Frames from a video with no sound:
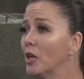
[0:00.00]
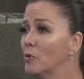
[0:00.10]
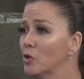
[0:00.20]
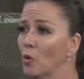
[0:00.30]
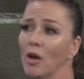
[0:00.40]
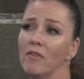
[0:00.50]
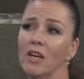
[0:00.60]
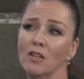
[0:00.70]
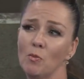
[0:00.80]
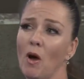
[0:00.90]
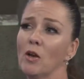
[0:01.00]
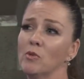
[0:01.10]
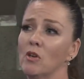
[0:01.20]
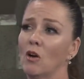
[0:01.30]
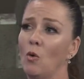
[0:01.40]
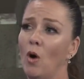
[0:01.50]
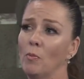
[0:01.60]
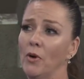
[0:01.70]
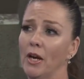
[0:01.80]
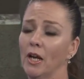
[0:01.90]
he was craving, and his body was not
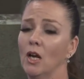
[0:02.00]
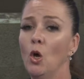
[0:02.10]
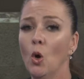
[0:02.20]
cooperating.